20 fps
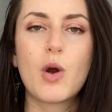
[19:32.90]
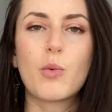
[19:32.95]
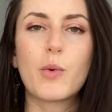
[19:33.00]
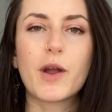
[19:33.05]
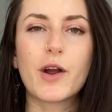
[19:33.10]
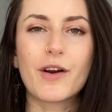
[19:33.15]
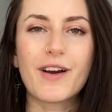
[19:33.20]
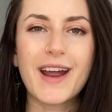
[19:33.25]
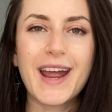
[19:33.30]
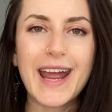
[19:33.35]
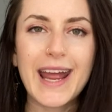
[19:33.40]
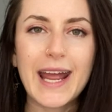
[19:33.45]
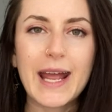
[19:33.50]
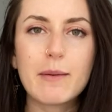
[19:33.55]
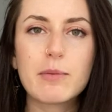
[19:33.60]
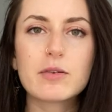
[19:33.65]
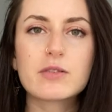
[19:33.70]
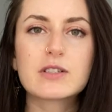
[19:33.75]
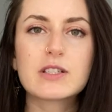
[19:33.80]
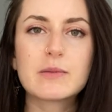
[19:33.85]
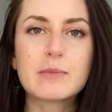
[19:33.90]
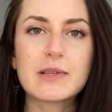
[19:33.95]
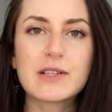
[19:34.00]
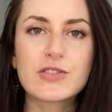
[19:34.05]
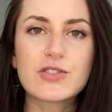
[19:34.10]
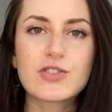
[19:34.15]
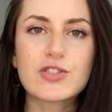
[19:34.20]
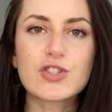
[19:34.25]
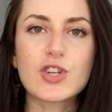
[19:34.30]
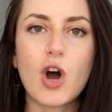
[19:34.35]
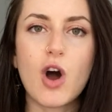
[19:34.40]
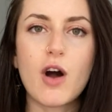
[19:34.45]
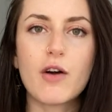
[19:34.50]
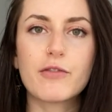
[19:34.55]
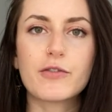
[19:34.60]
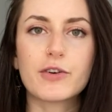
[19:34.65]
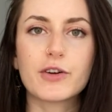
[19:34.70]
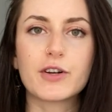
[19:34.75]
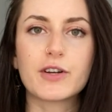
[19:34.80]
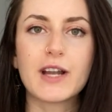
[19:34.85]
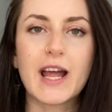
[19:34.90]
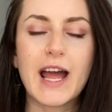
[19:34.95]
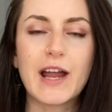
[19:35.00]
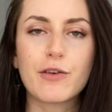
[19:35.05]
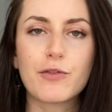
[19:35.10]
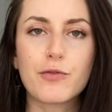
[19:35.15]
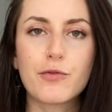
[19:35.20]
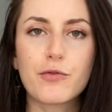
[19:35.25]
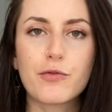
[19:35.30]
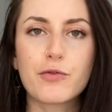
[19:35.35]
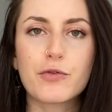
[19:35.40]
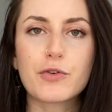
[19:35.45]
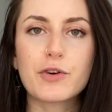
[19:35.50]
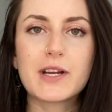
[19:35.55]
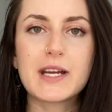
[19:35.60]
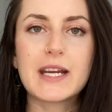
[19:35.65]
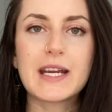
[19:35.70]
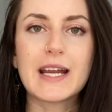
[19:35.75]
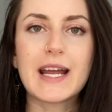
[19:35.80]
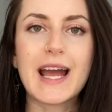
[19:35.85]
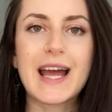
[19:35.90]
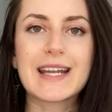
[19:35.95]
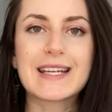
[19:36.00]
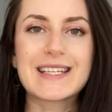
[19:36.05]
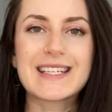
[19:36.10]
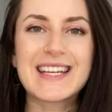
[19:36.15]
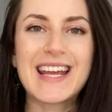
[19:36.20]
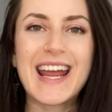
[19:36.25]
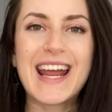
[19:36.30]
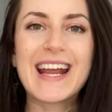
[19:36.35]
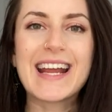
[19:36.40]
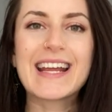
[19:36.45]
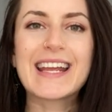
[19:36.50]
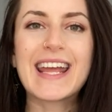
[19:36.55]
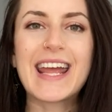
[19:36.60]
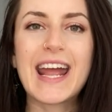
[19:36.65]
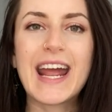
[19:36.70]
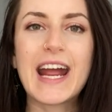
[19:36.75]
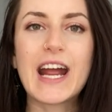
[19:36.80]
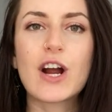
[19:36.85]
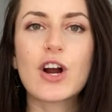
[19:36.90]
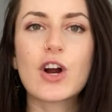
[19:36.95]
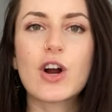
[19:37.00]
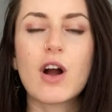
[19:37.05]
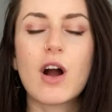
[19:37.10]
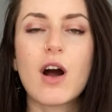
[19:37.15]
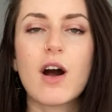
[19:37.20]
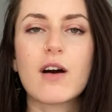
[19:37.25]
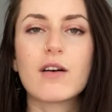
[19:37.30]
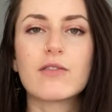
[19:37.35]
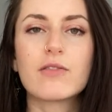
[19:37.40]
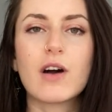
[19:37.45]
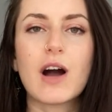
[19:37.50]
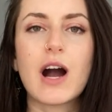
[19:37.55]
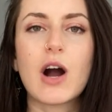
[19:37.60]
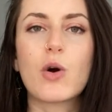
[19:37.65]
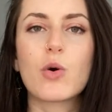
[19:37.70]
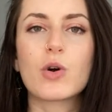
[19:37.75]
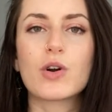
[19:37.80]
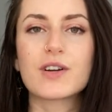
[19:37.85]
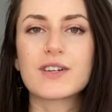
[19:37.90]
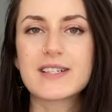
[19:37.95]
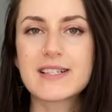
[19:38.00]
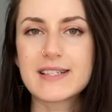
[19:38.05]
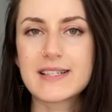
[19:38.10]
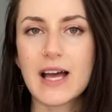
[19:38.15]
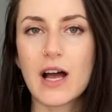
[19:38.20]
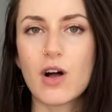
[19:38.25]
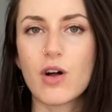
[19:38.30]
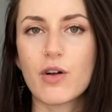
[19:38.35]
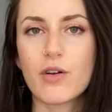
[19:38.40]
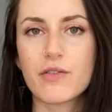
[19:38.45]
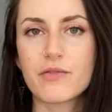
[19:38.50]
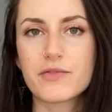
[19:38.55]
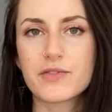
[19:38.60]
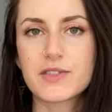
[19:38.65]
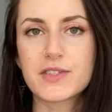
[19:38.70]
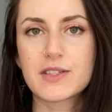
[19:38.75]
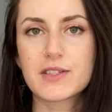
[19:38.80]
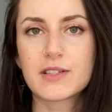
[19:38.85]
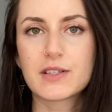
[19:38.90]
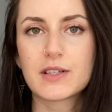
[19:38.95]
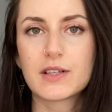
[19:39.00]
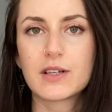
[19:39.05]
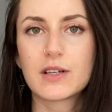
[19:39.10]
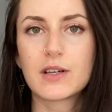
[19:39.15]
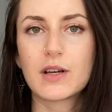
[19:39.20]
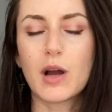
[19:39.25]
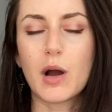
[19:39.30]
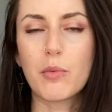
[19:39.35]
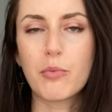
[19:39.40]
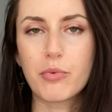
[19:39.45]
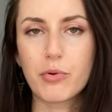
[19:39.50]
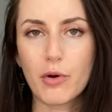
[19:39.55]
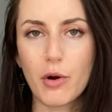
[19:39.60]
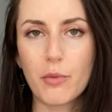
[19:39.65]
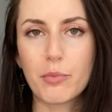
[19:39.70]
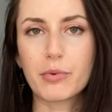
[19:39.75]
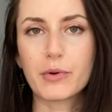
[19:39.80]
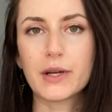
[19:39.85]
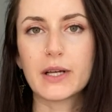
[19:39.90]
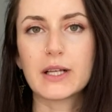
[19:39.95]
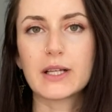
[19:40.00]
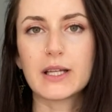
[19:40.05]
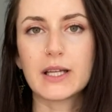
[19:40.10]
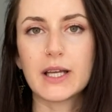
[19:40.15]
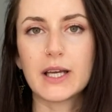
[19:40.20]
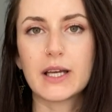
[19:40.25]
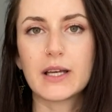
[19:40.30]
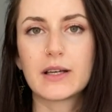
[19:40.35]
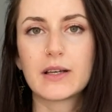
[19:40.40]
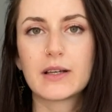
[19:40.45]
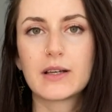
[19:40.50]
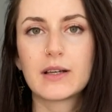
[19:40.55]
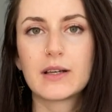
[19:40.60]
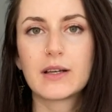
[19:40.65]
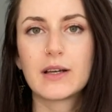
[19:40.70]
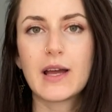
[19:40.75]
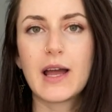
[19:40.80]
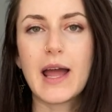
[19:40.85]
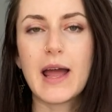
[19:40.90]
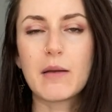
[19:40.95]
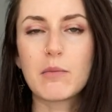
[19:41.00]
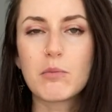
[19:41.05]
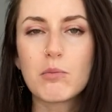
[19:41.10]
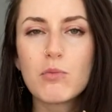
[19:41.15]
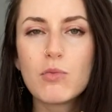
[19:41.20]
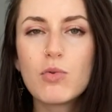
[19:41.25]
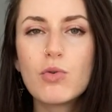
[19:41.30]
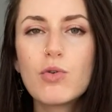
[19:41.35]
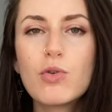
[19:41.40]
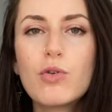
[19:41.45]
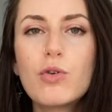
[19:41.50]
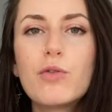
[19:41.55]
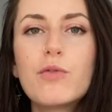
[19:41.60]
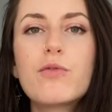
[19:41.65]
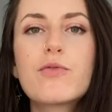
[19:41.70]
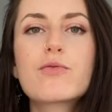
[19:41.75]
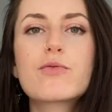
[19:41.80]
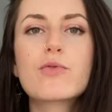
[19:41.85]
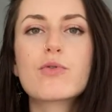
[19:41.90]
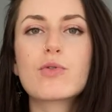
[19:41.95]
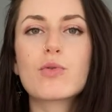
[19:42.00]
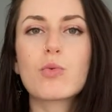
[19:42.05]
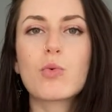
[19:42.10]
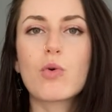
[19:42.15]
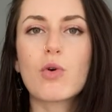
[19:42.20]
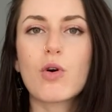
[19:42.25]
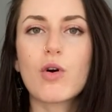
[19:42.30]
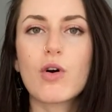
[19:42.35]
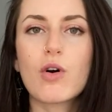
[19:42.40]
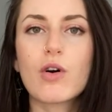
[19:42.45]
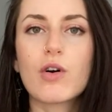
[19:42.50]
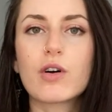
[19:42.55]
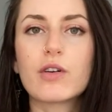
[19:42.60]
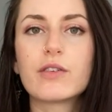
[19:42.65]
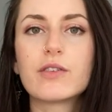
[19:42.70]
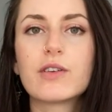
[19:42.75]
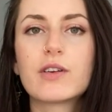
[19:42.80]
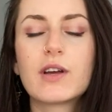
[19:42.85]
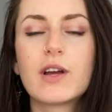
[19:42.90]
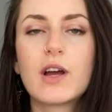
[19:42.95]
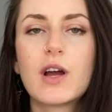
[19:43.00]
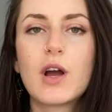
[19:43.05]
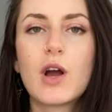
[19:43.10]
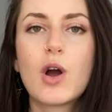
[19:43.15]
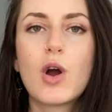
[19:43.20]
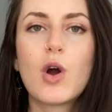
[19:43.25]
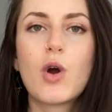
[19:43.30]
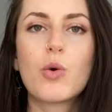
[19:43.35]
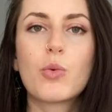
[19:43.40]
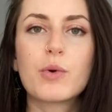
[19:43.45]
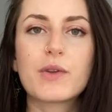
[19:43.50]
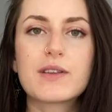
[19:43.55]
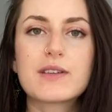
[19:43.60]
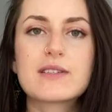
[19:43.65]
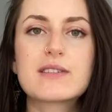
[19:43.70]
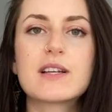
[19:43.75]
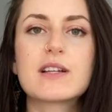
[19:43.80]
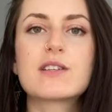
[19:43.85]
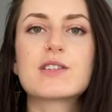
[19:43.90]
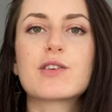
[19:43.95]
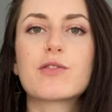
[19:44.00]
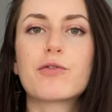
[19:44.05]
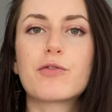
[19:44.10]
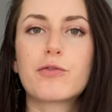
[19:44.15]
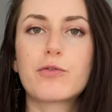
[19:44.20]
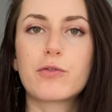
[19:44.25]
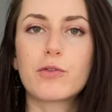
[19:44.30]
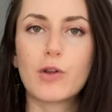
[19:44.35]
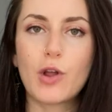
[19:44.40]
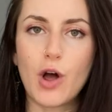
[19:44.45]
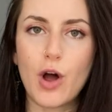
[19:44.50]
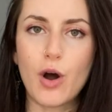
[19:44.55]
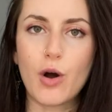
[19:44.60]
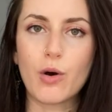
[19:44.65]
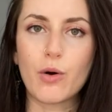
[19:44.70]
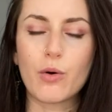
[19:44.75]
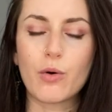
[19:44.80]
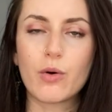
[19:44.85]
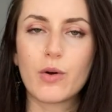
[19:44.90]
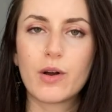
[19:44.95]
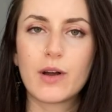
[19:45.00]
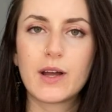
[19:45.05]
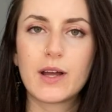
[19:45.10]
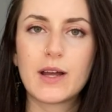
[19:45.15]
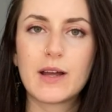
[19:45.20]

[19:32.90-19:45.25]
We are able to be sovereign and free and take care of ourselves appropriately and move through the world with a sense of flow